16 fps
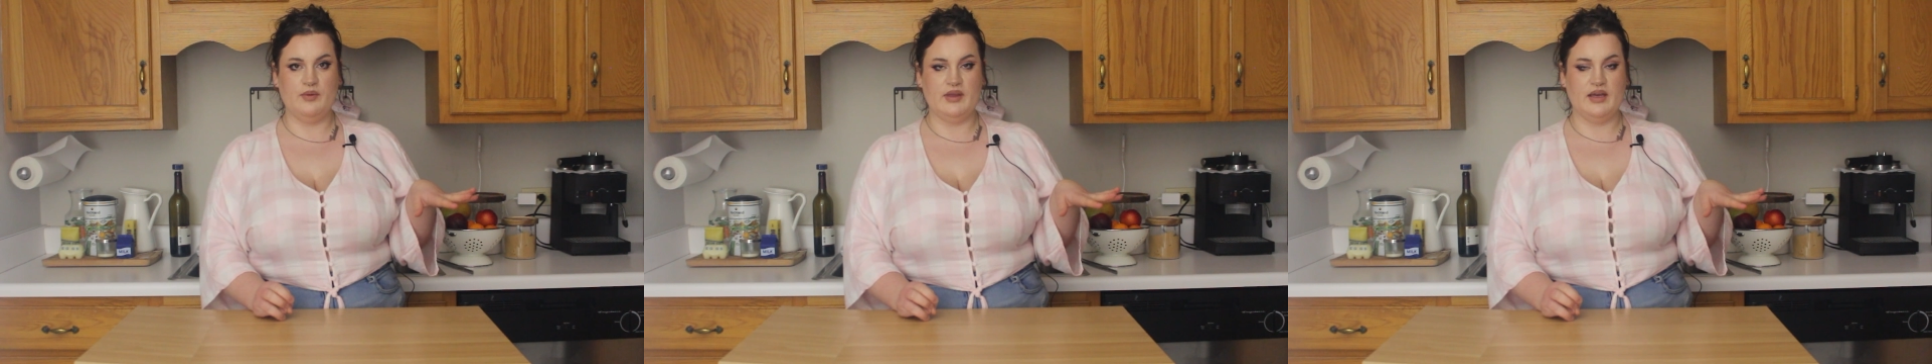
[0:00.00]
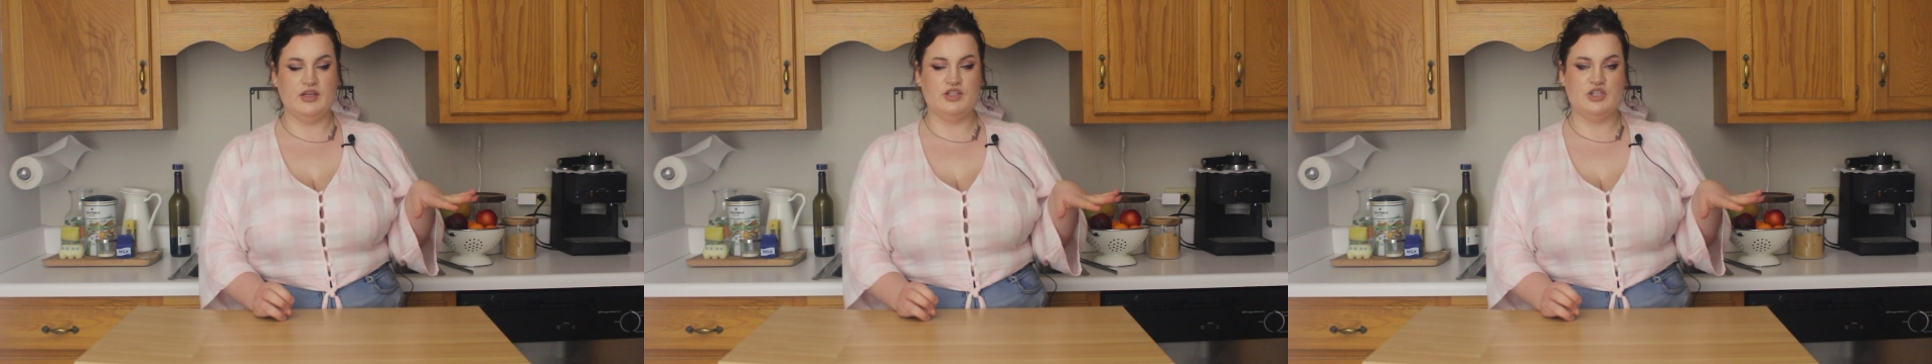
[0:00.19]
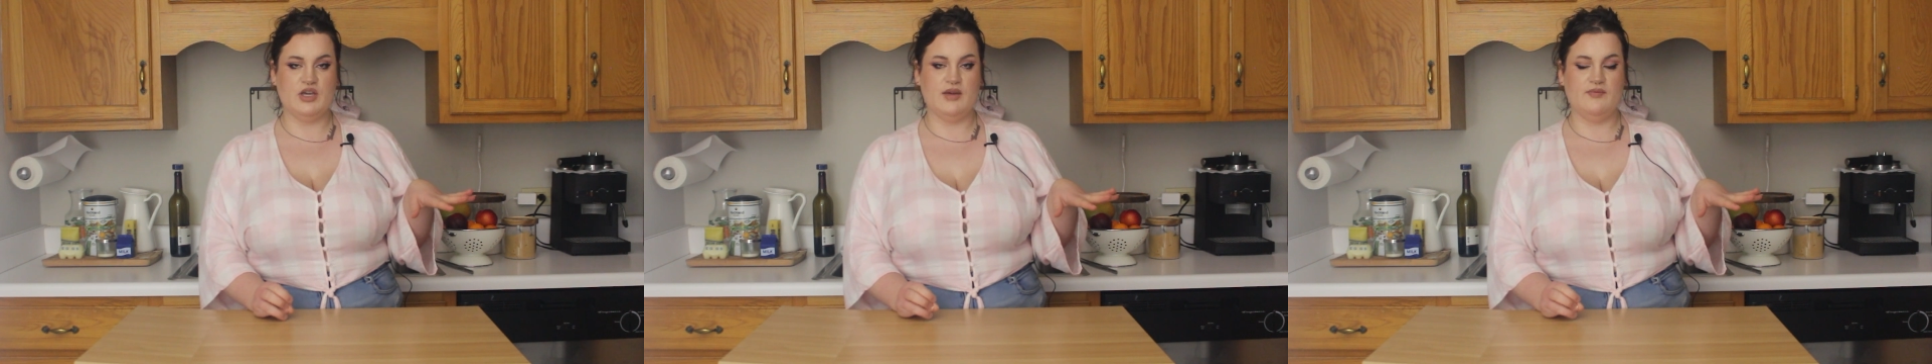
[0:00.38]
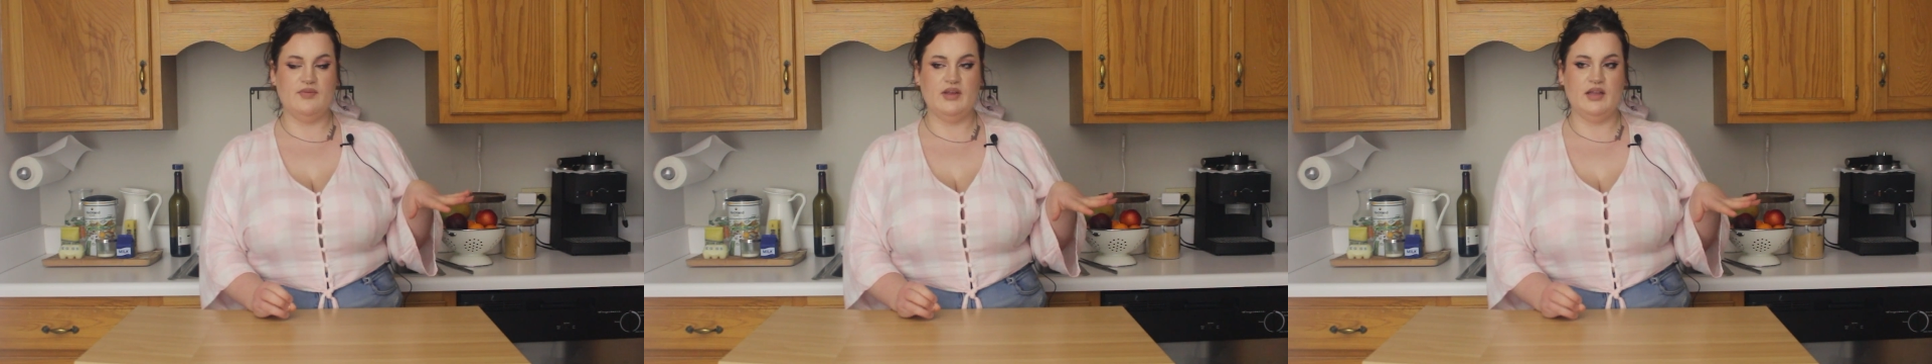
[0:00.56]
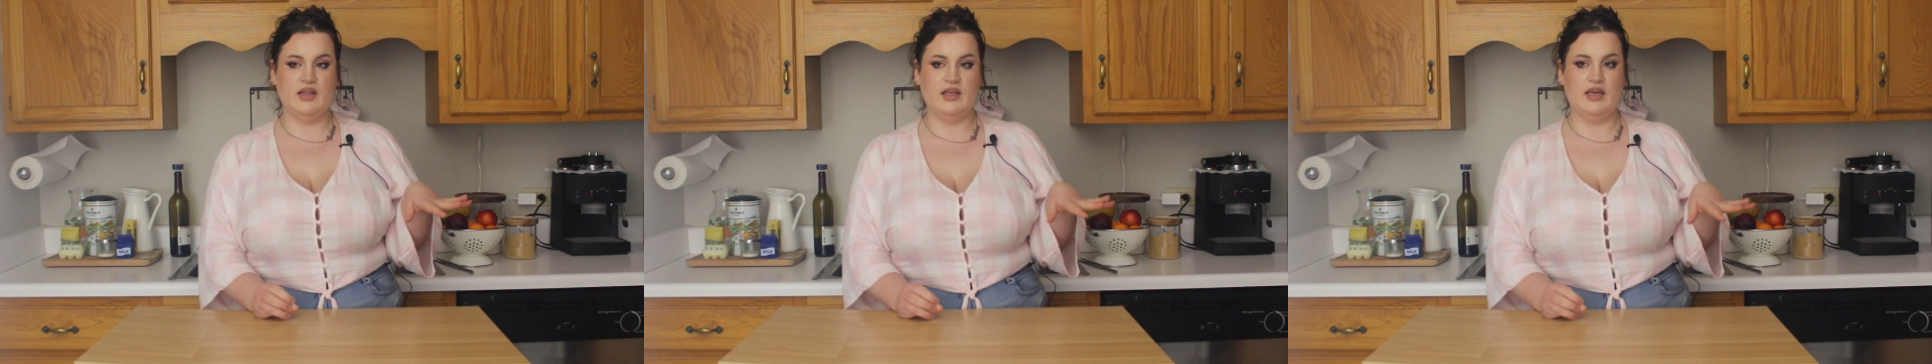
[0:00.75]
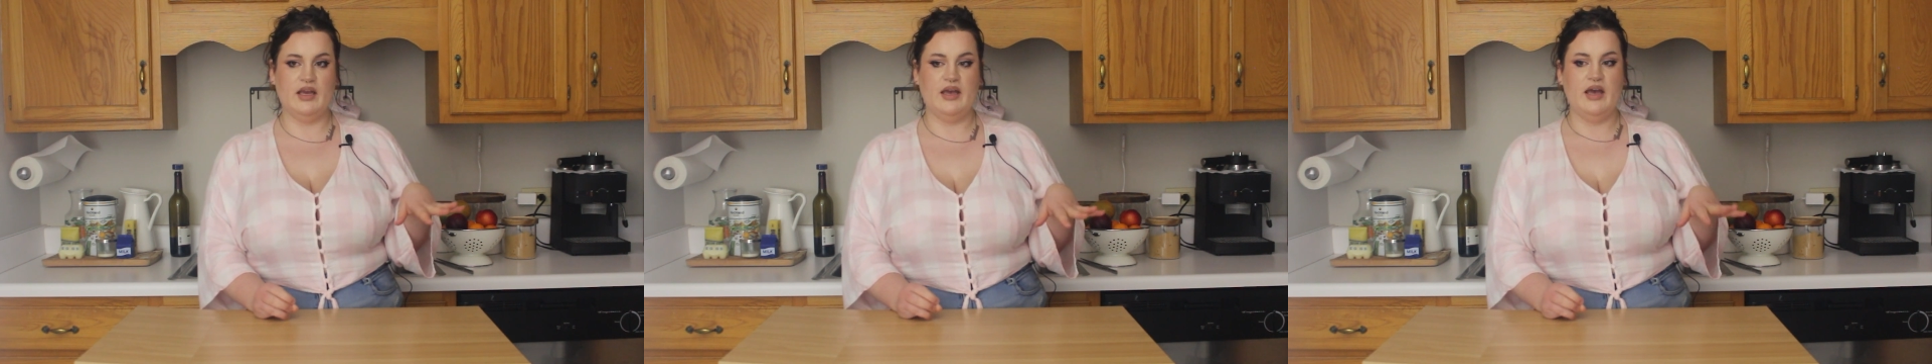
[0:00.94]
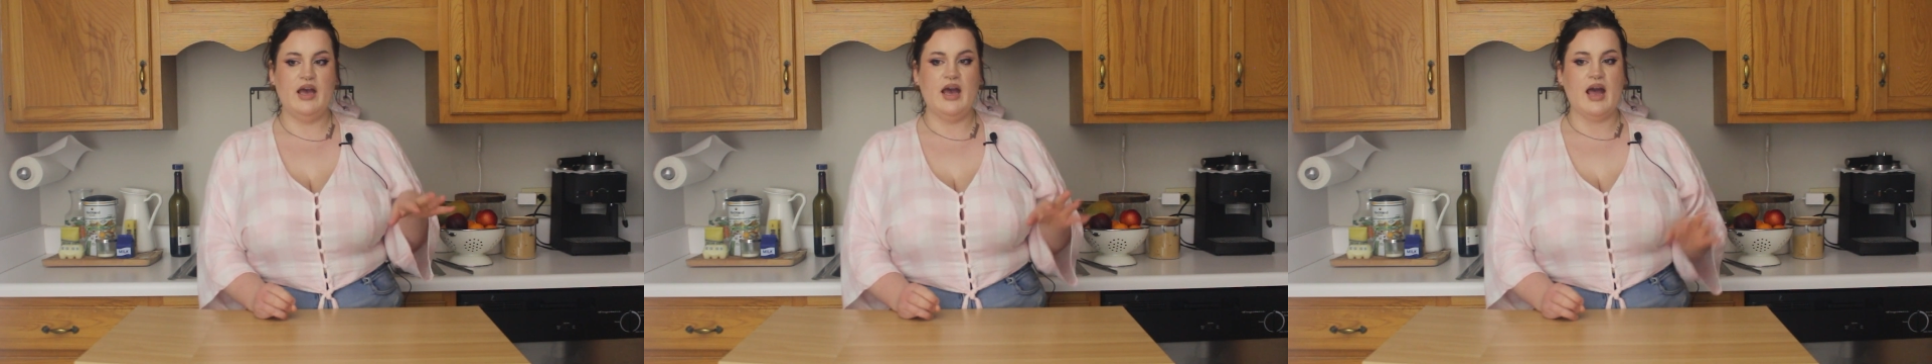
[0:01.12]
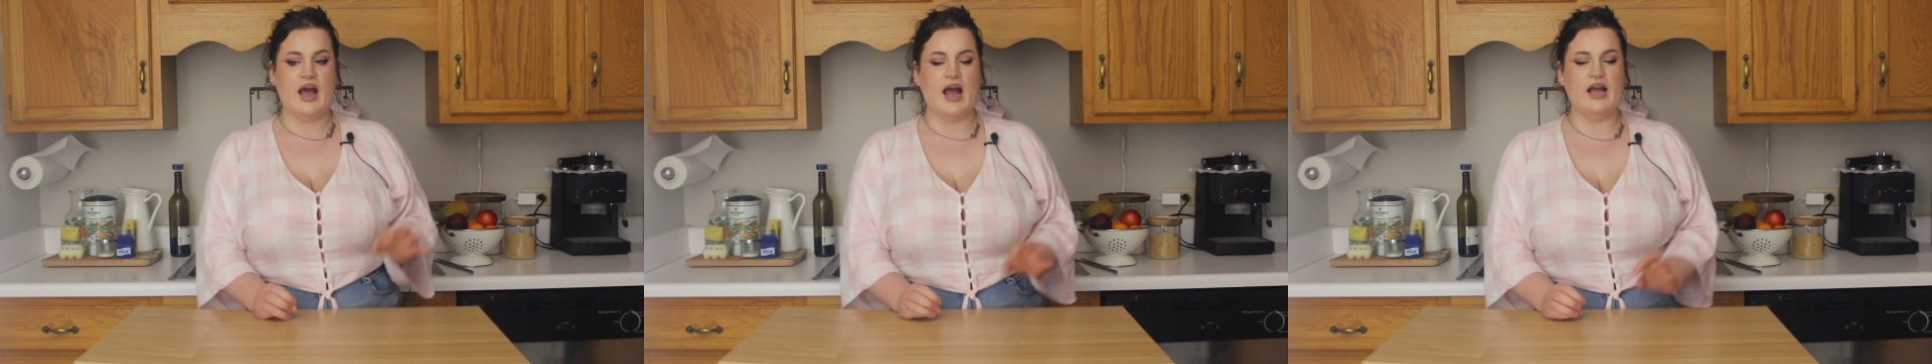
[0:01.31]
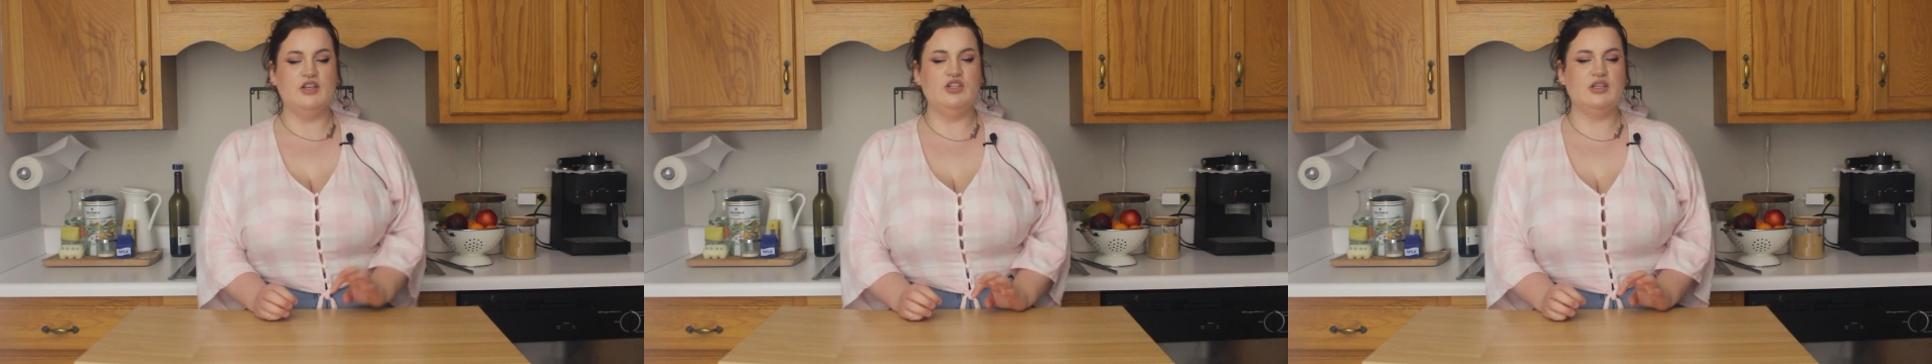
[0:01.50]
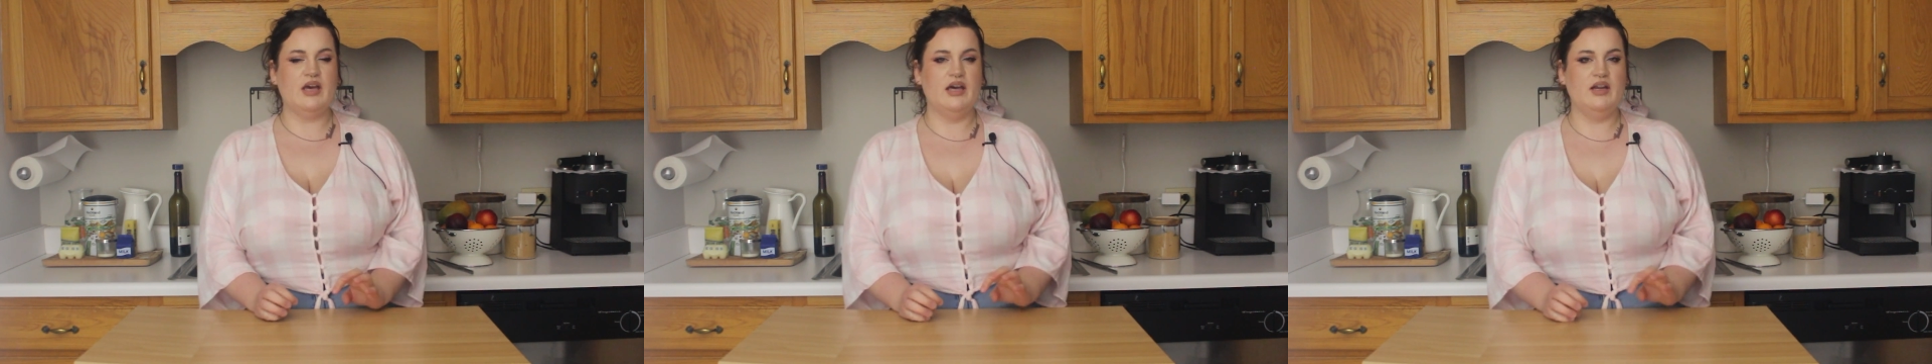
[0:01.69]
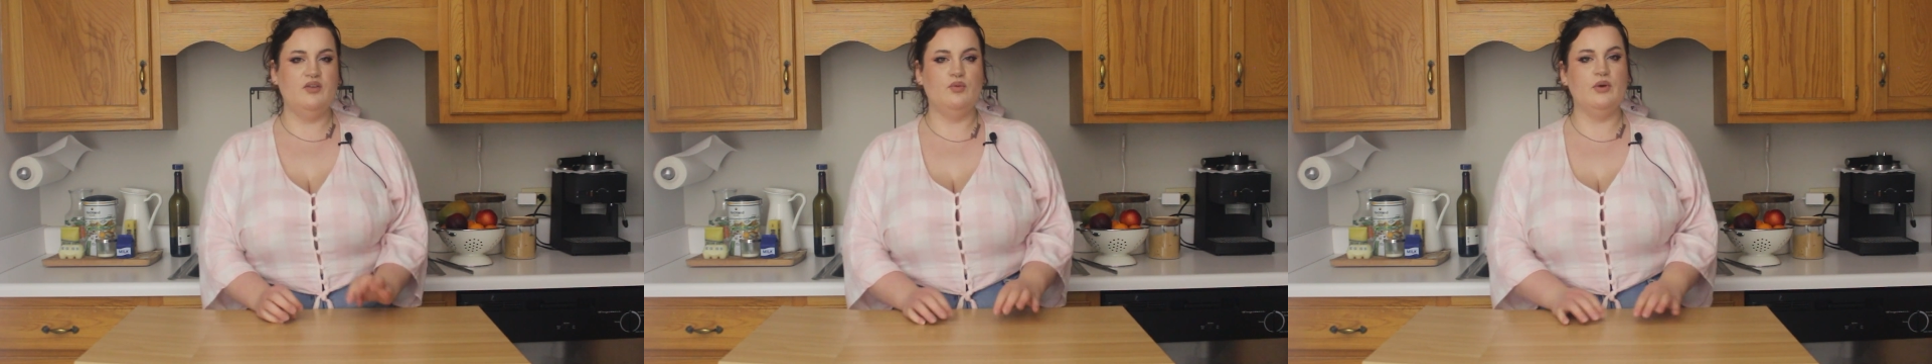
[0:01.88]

with like a jam filling. I just kind of